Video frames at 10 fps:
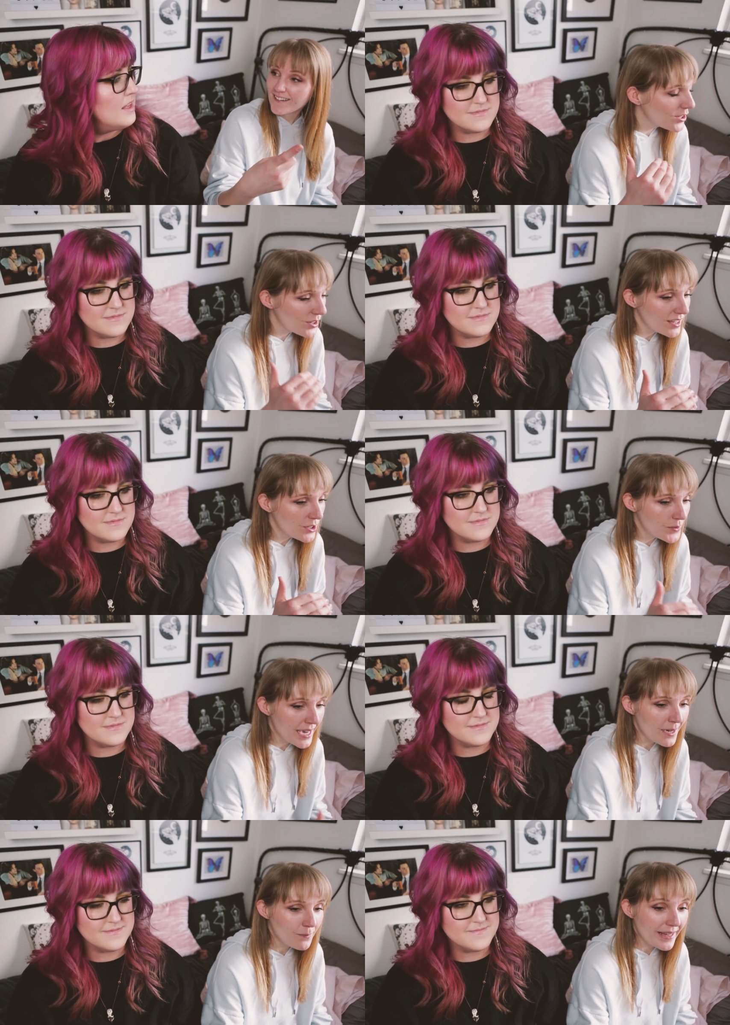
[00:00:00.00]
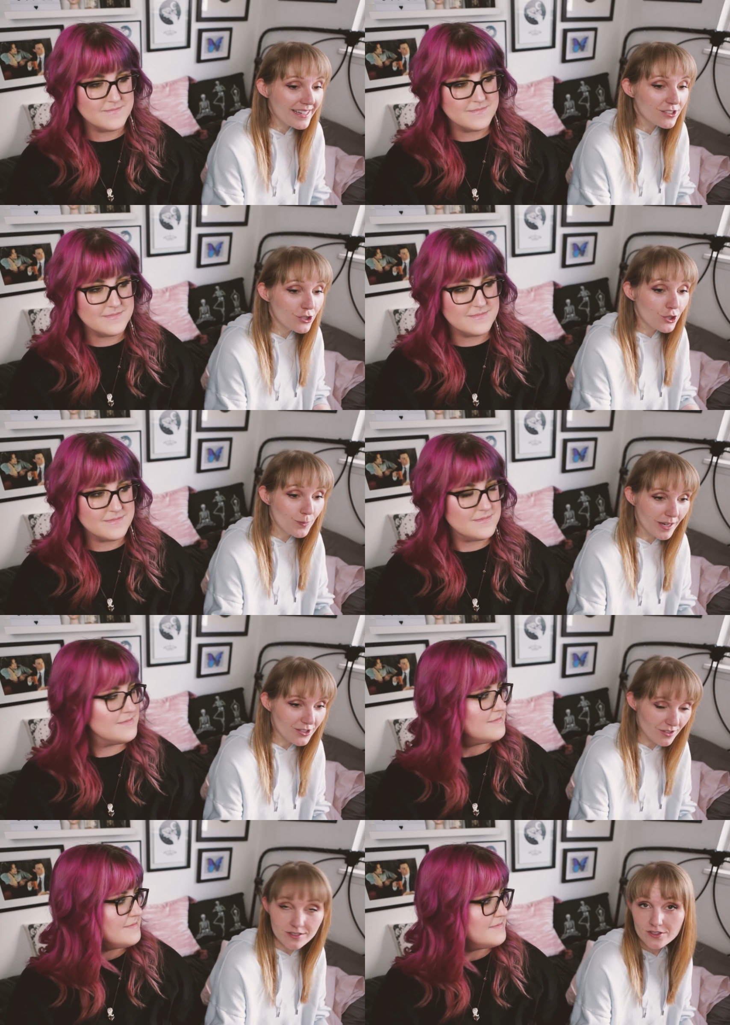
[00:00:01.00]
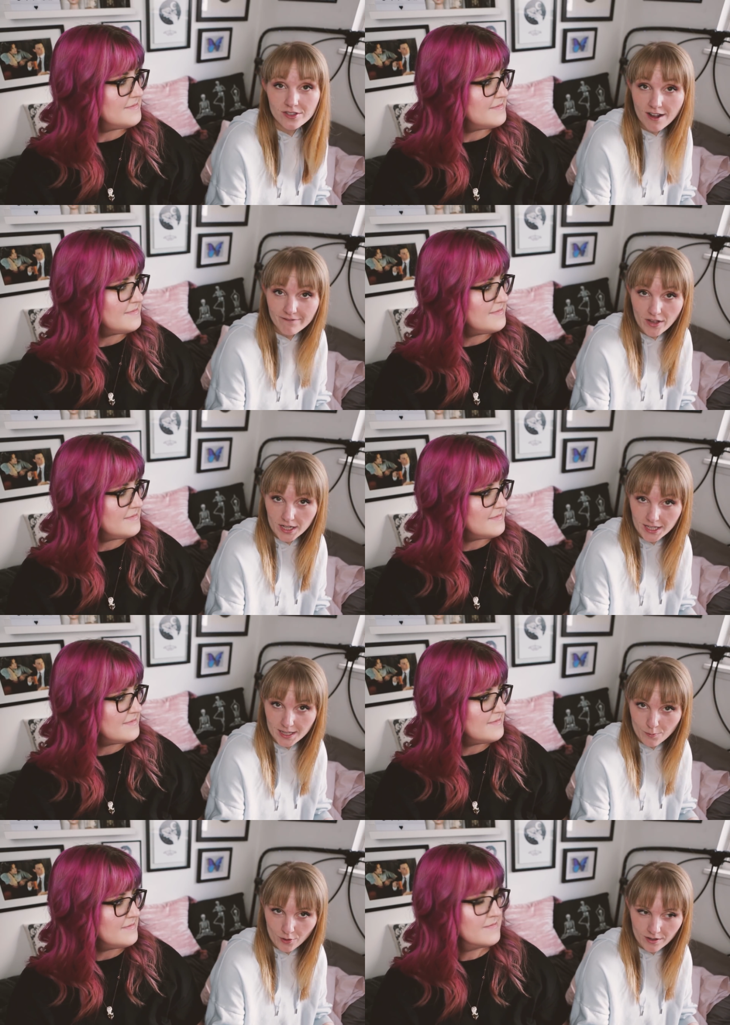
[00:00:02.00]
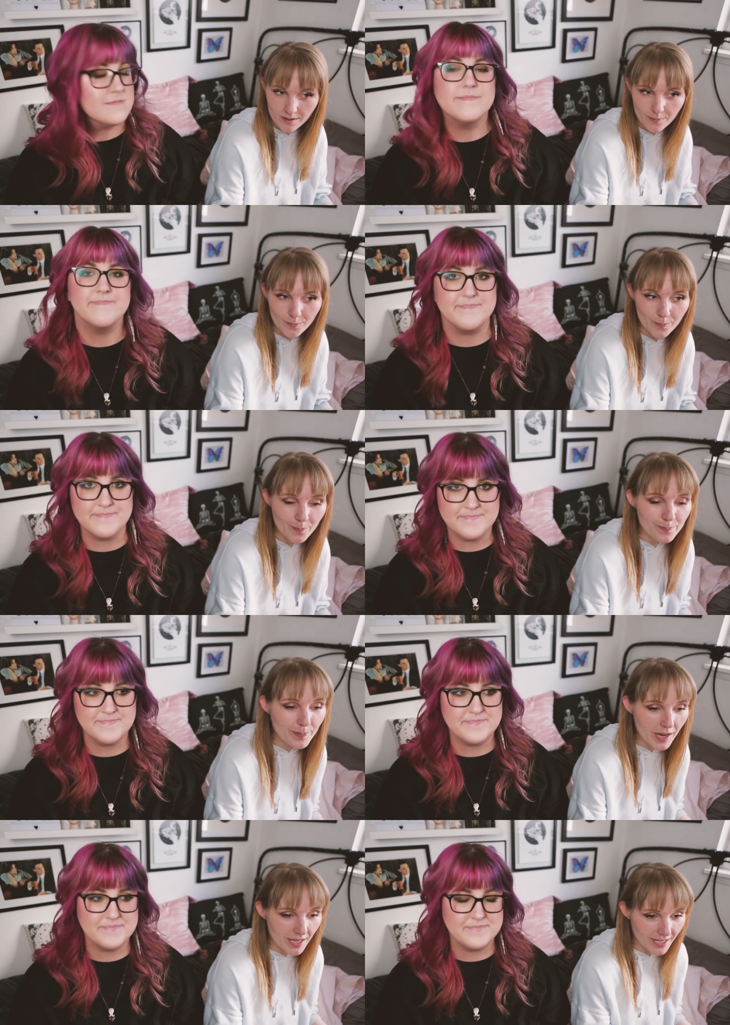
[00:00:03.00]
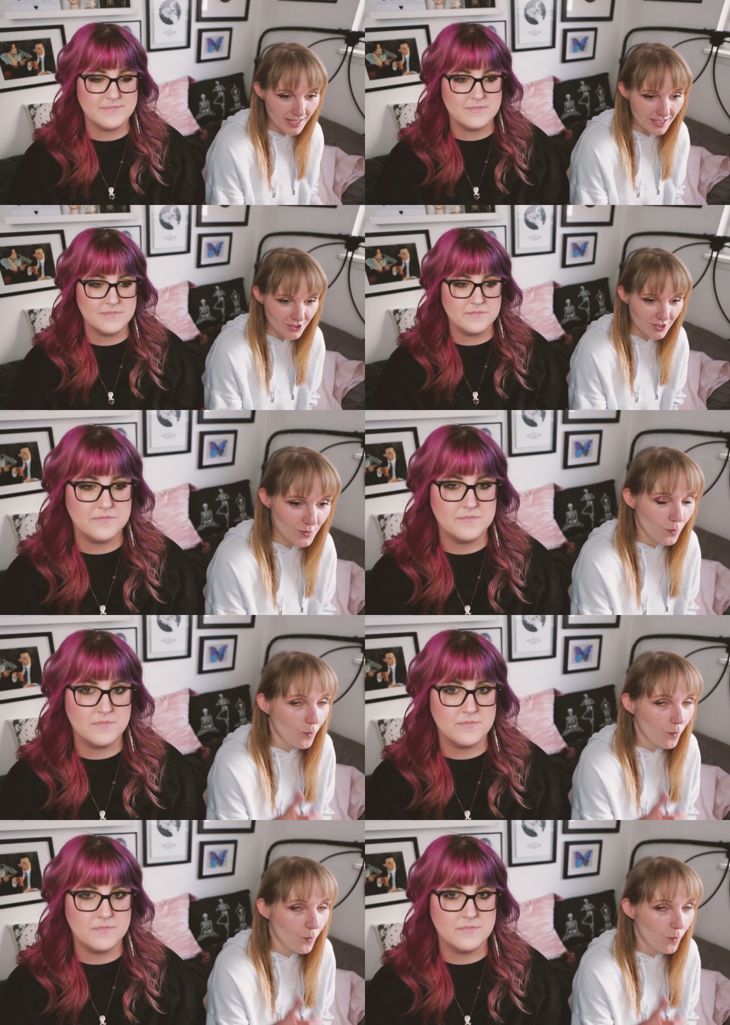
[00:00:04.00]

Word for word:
Speaker 1: You you can't play it too much or else it's not funny anymore. Mm -hmm. But just